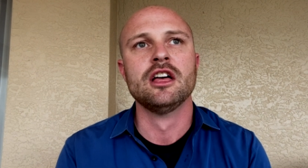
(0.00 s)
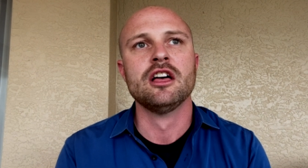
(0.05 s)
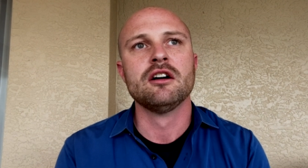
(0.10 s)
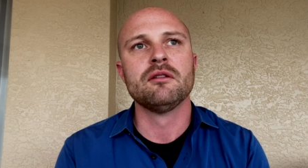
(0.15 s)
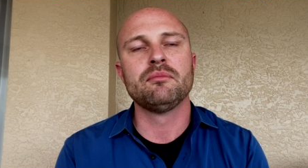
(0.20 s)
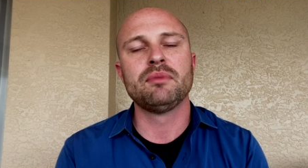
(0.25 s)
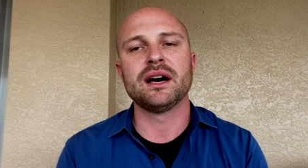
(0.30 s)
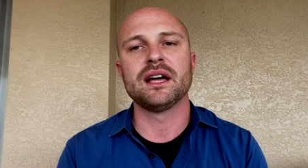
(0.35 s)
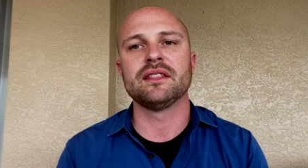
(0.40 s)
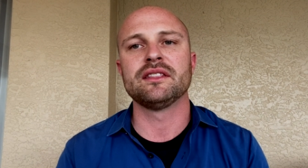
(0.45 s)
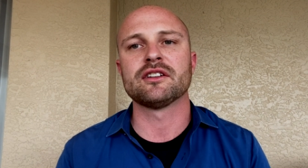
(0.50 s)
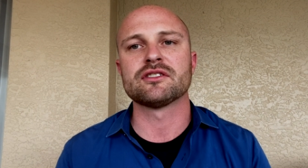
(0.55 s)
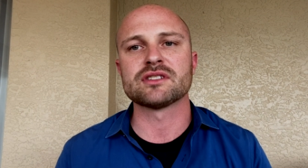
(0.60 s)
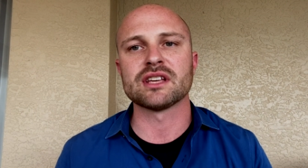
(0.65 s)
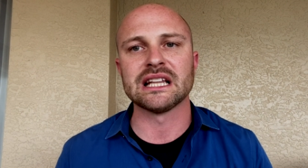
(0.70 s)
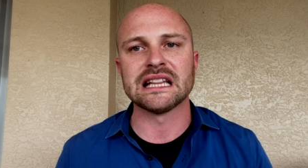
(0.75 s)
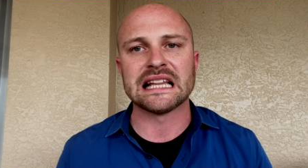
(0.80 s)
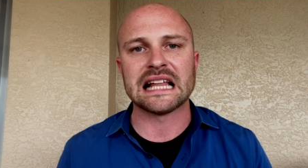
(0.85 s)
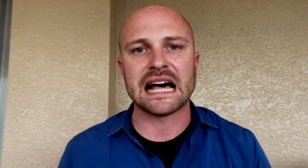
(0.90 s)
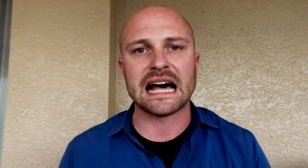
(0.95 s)
But there's a
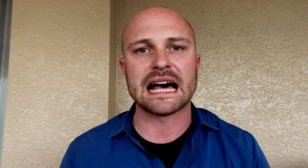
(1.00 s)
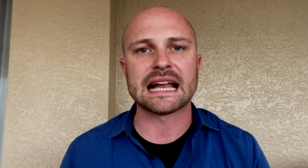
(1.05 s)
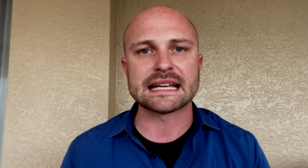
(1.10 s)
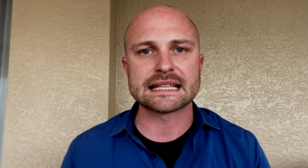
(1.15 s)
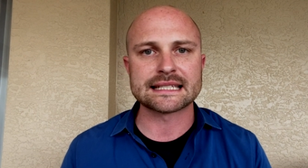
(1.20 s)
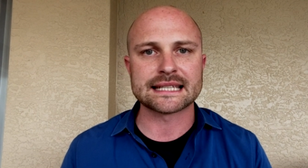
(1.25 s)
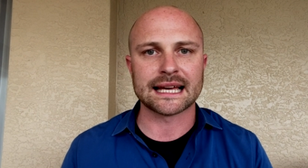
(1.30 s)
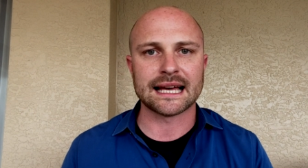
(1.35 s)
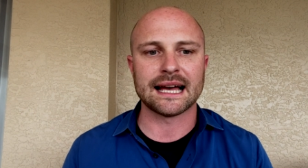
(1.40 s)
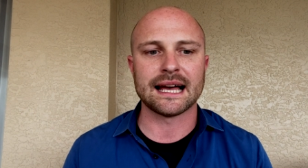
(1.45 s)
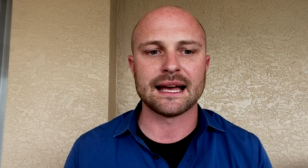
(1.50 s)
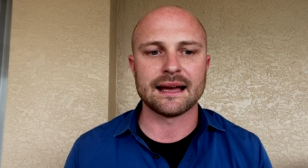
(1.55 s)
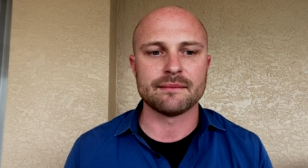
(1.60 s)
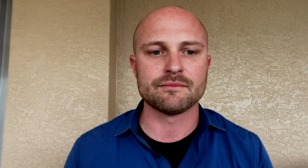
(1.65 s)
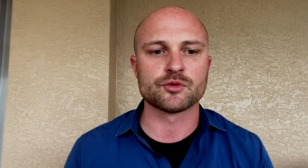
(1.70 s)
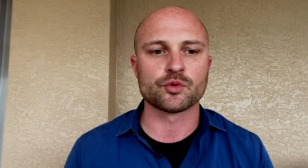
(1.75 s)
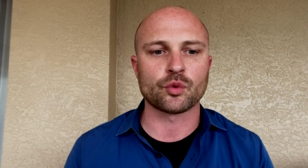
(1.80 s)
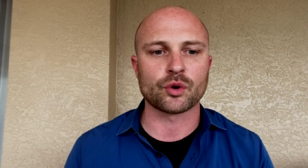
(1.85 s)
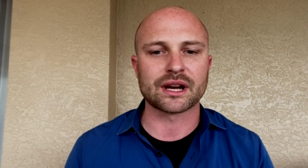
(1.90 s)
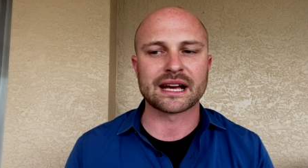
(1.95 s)
lot of
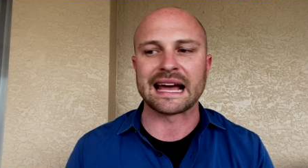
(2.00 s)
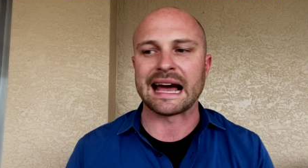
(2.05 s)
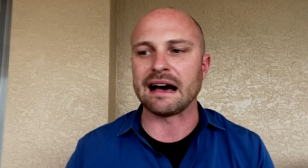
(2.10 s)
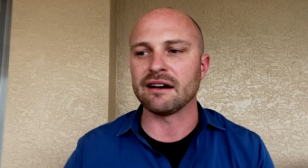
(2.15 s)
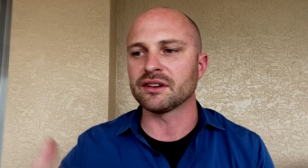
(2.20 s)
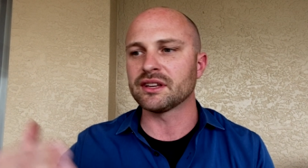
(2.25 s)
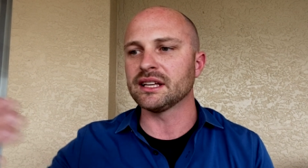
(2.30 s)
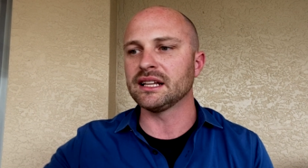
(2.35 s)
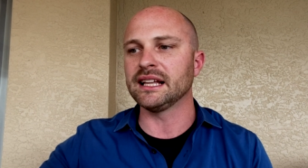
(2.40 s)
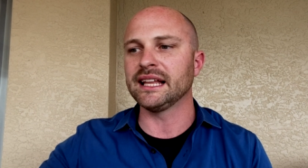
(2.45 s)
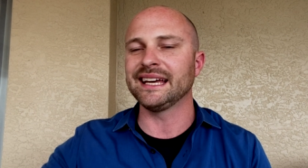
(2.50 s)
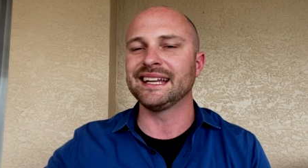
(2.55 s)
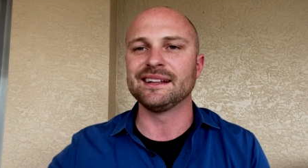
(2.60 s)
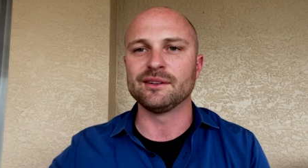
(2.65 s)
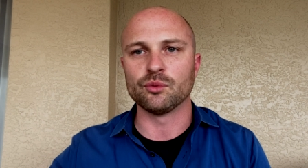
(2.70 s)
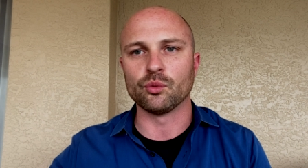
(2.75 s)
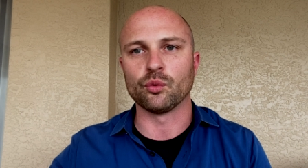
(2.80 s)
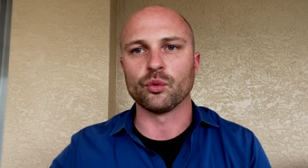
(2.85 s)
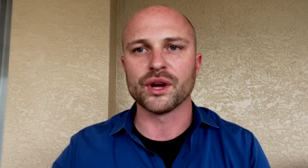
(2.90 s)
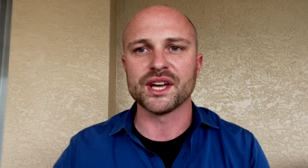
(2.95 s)
times where
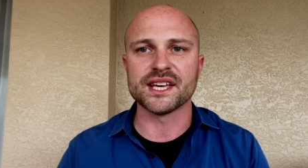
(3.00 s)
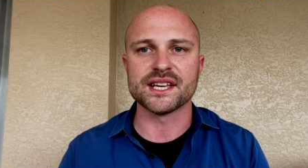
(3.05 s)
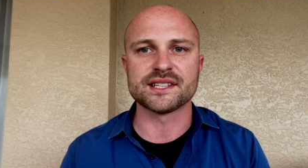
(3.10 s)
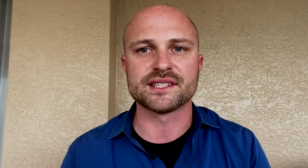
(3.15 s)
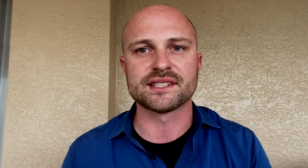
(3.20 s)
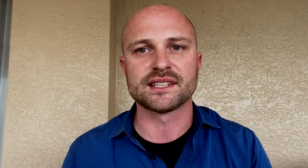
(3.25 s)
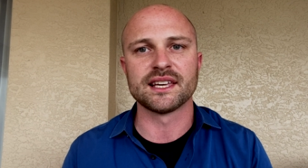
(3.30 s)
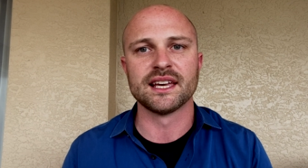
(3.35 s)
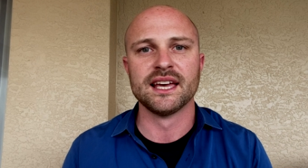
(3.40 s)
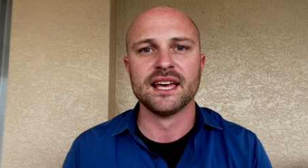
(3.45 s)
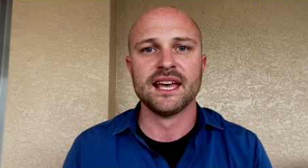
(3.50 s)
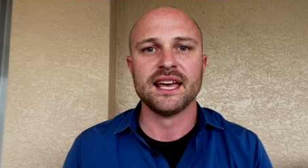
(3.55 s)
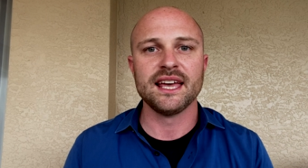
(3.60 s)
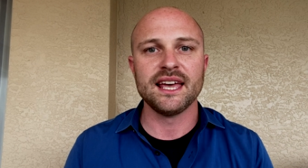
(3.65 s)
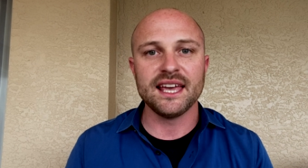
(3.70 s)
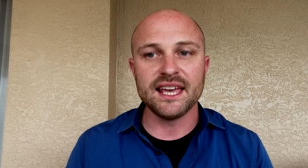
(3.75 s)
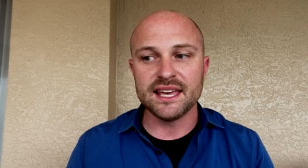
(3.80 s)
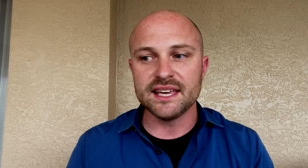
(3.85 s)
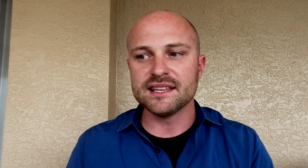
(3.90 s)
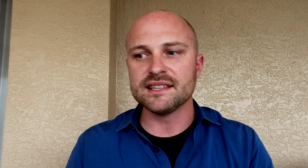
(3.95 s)
calculated risk
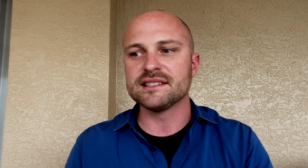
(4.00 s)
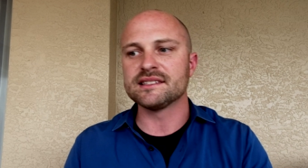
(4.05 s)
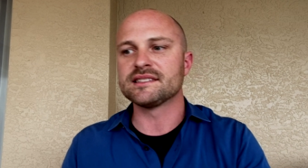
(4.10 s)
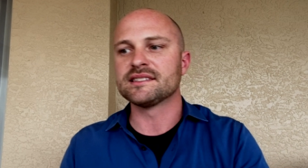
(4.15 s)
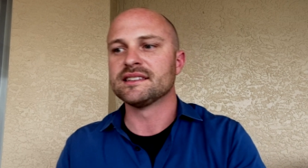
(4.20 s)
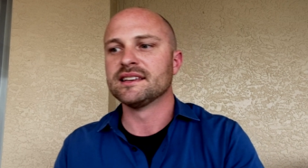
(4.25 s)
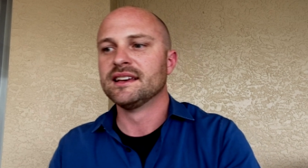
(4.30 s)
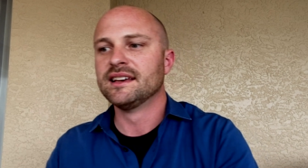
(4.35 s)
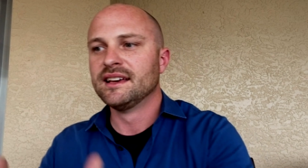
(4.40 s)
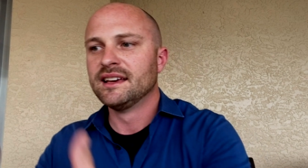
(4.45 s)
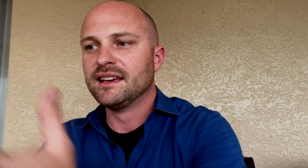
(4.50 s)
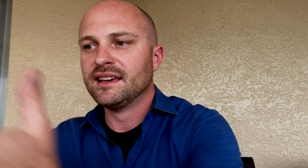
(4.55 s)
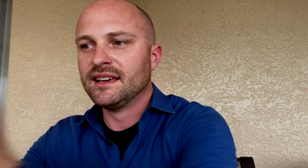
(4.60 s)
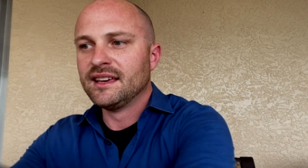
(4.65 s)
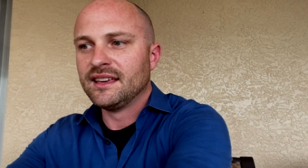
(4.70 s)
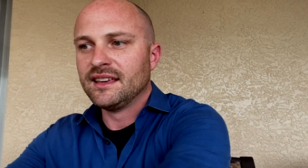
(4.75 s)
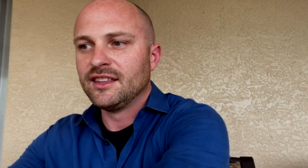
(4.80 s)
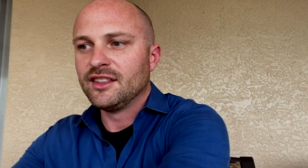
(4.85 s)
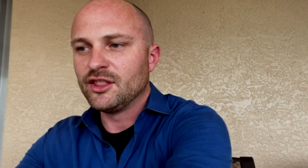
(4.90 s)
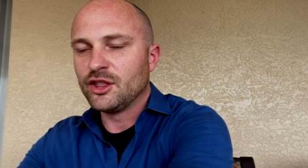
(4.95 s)
is
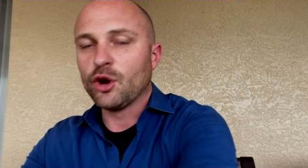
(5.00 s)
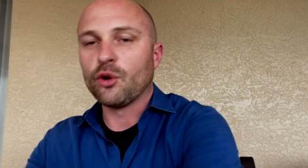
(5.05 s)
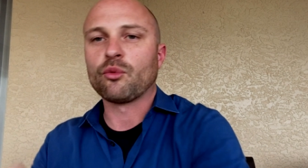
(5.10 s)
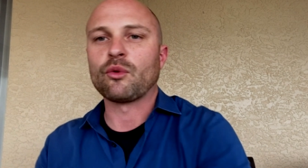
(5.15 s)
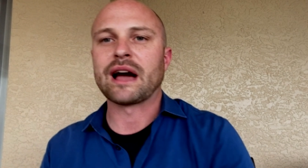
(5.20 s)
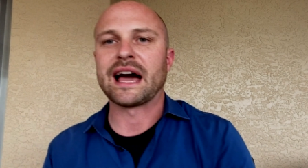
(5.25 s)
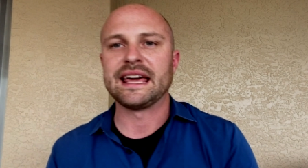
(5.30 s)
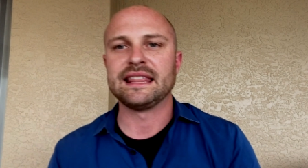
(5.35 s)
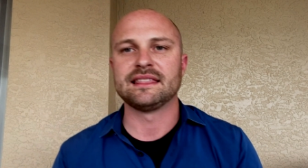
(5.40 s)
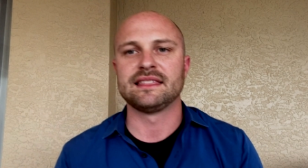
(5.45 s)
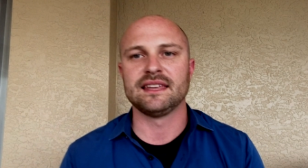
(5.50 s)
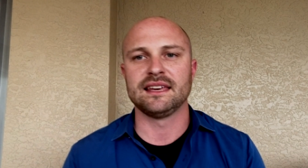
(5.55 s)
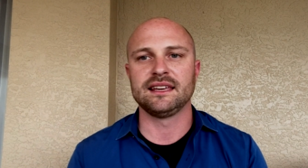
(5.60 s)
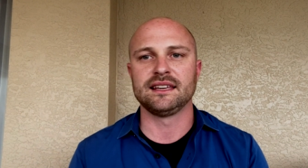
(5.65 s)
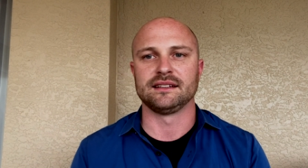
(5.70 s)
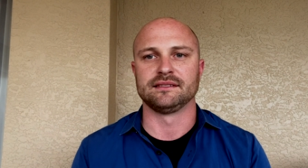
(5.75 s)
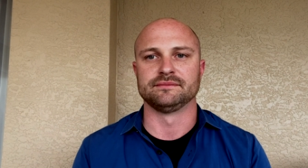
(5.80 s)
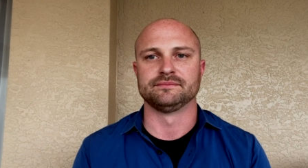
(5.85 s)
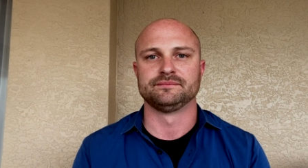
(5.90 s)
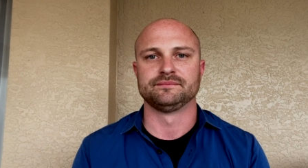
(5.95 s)
the right
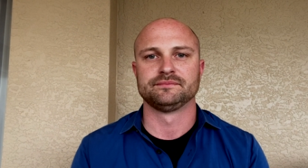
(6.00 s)
thing.